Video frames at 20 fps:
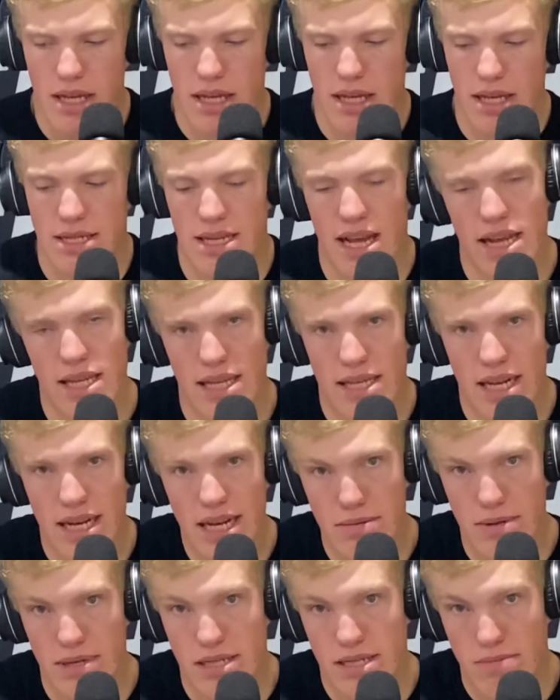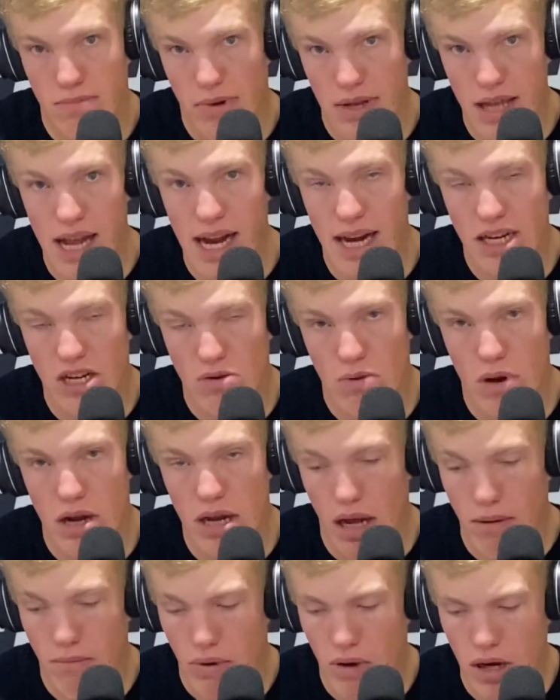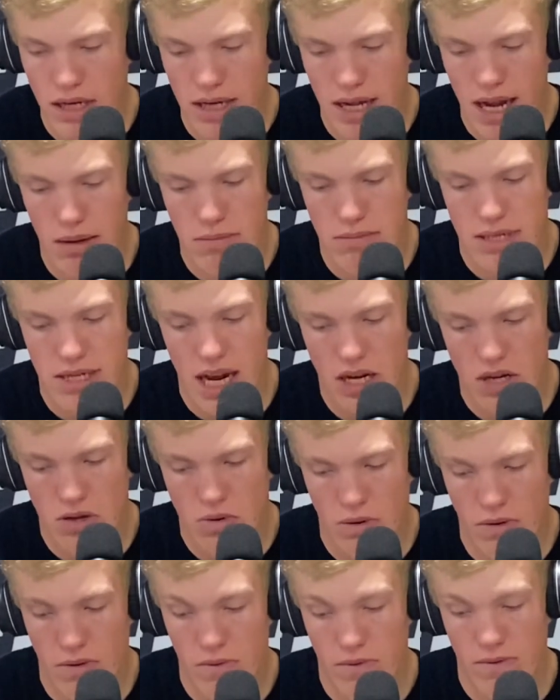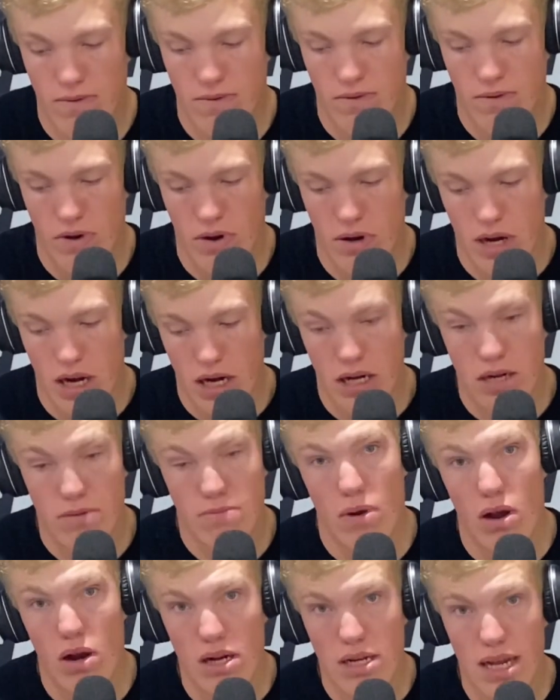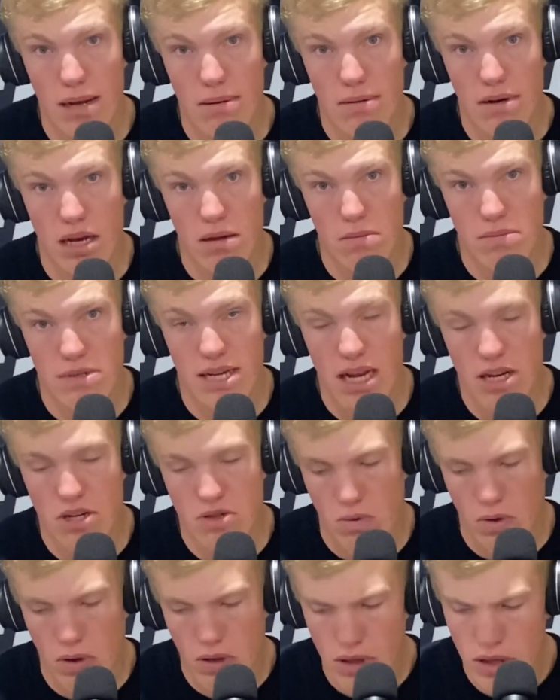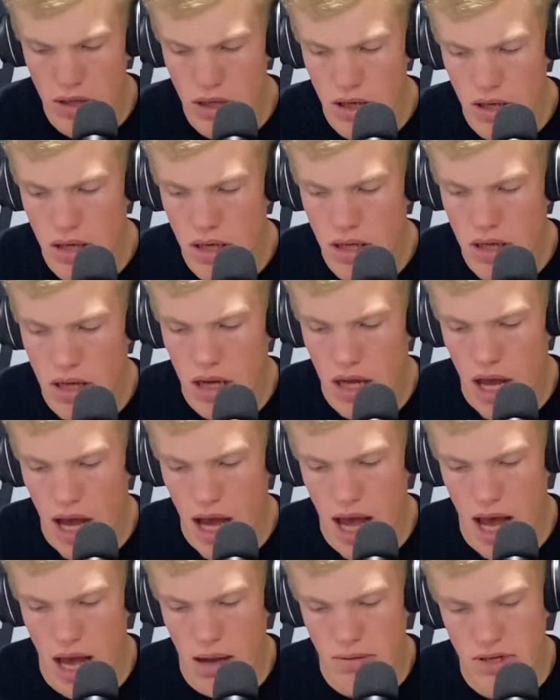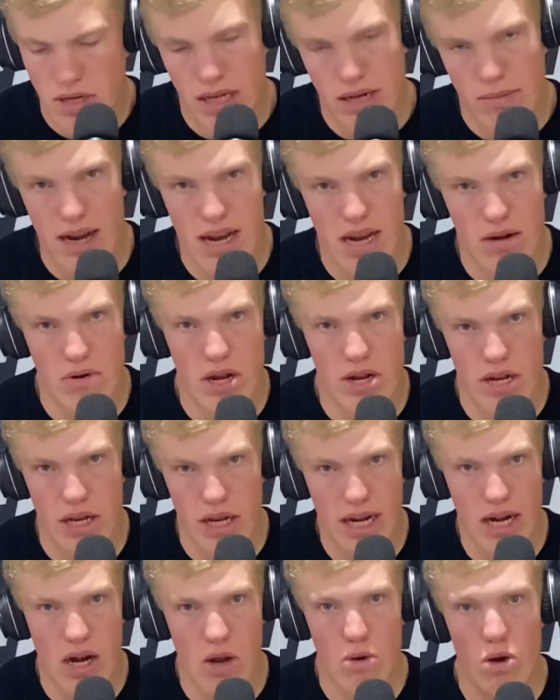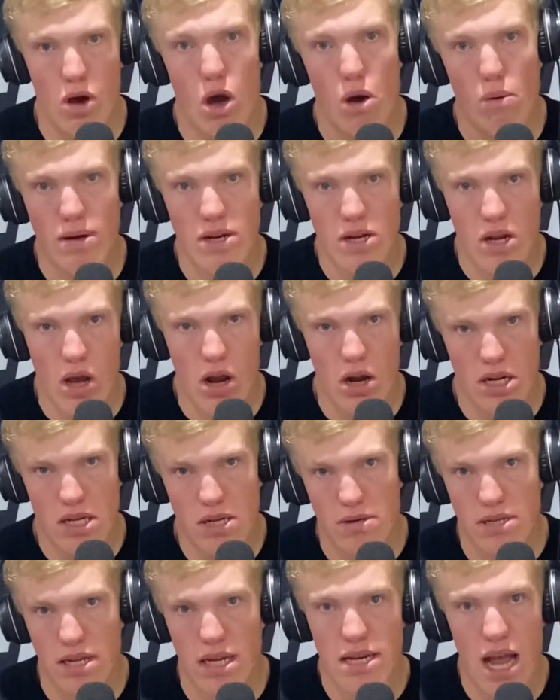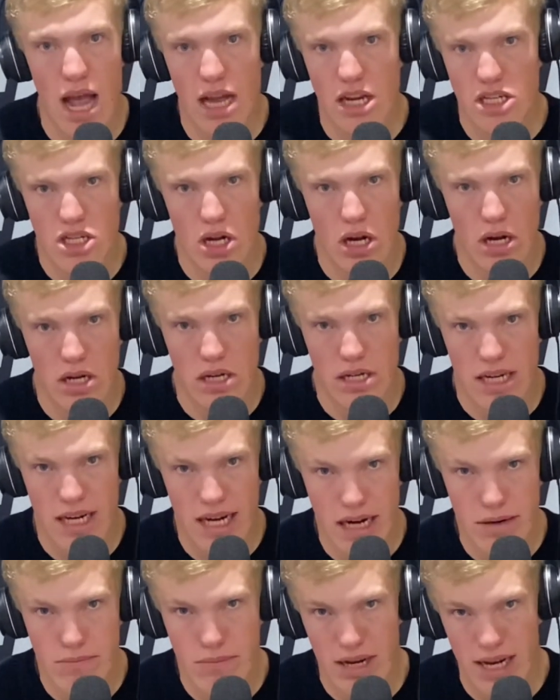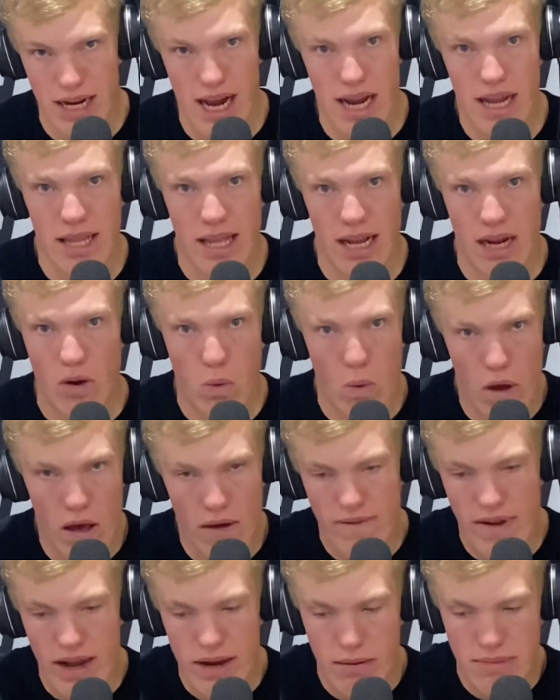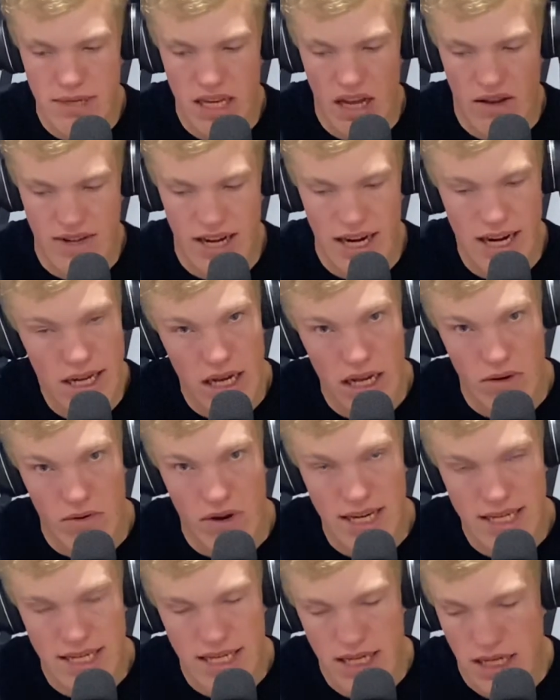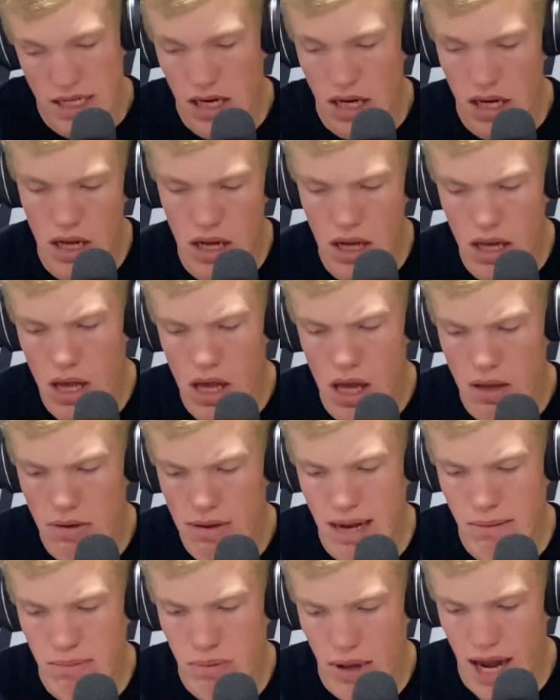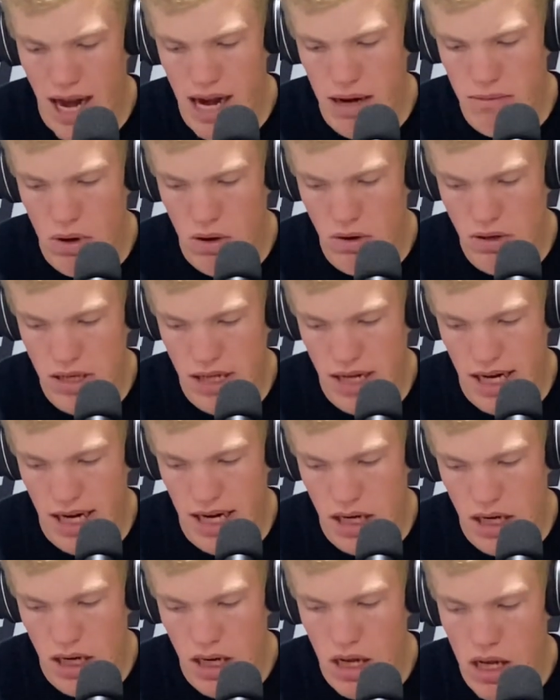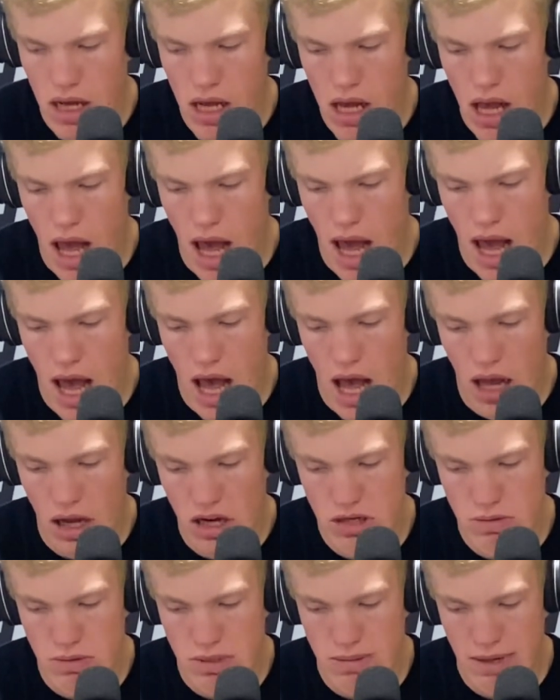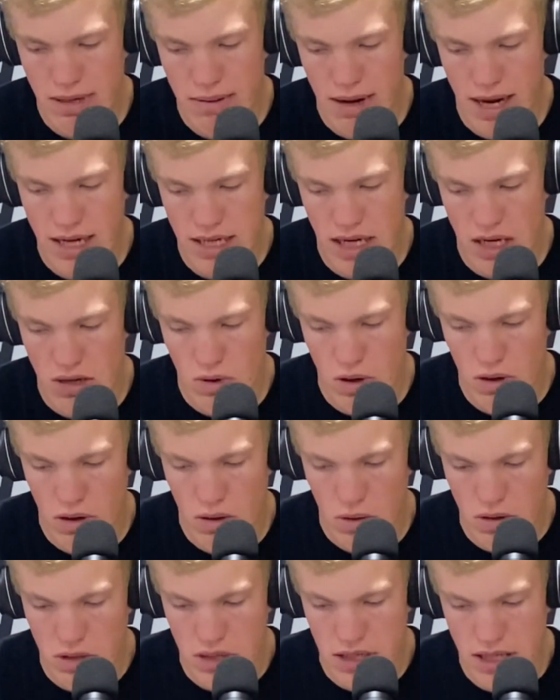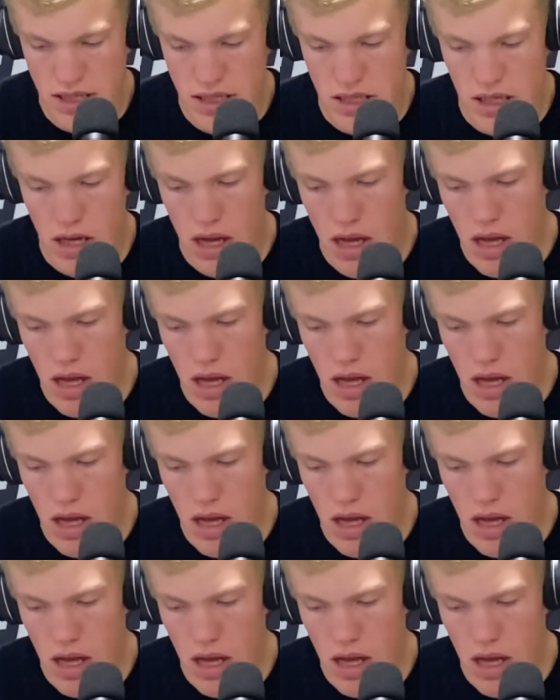said the team is planning to run on part-time schedule for a part-time cup schedule. Uh, so they plan to run, you know, open car. So it's a non-chartered team, meaning that they qualify themselves into the races. They plan mostly uh, super speedways and road courses,